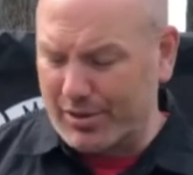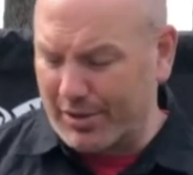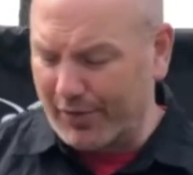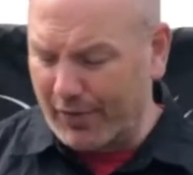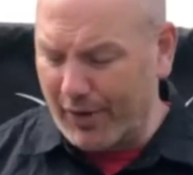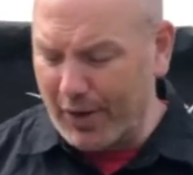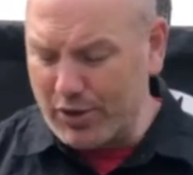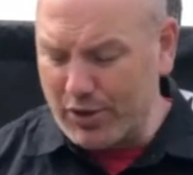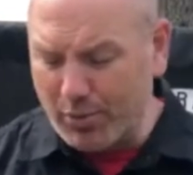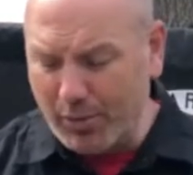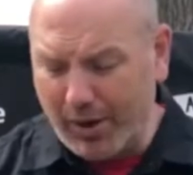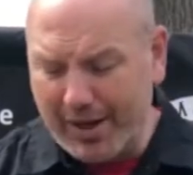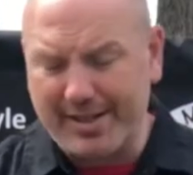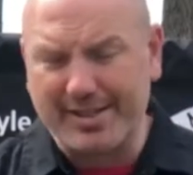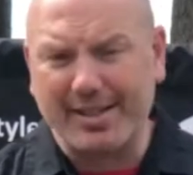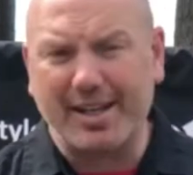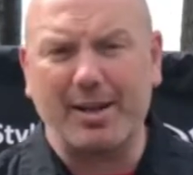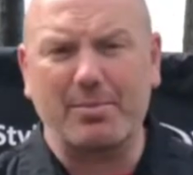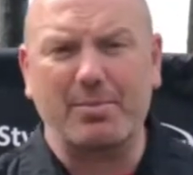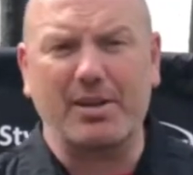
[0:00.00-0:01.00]
The first one is
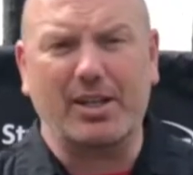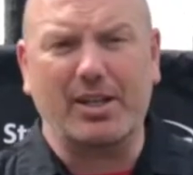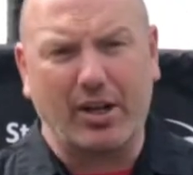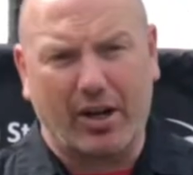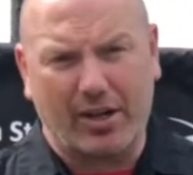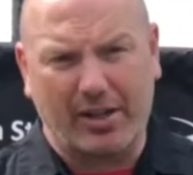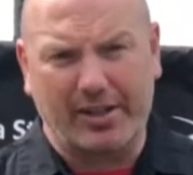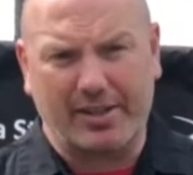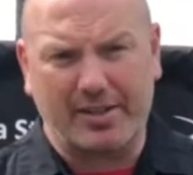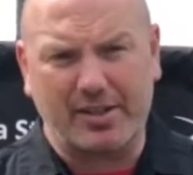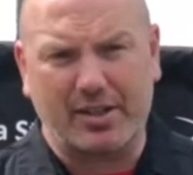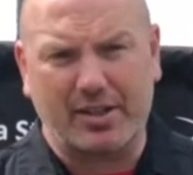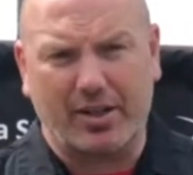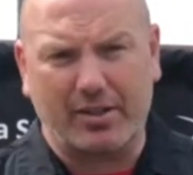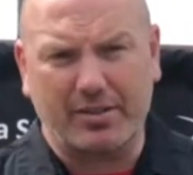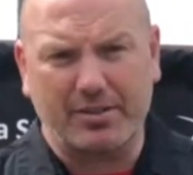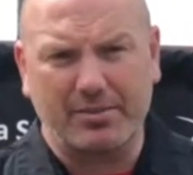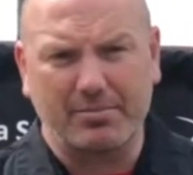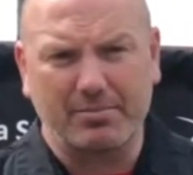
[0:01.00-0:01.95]
going to be garlic salt.